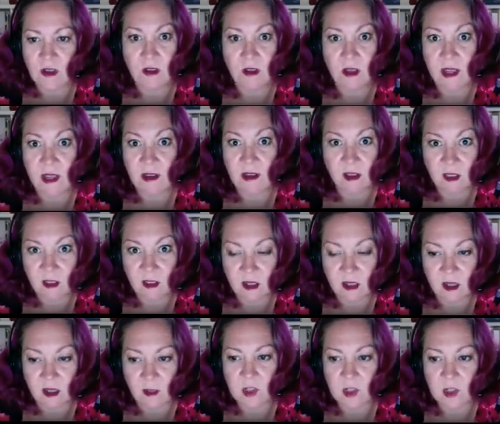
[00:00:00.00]
and online
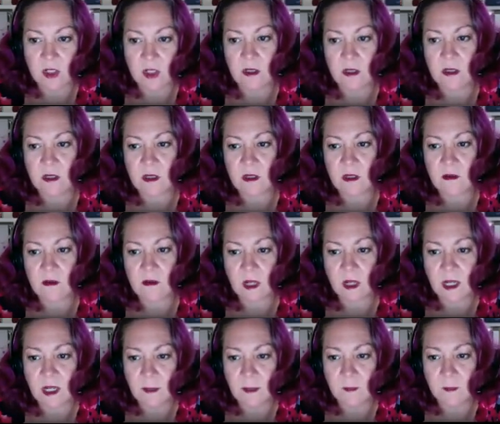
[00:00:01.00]
options, right?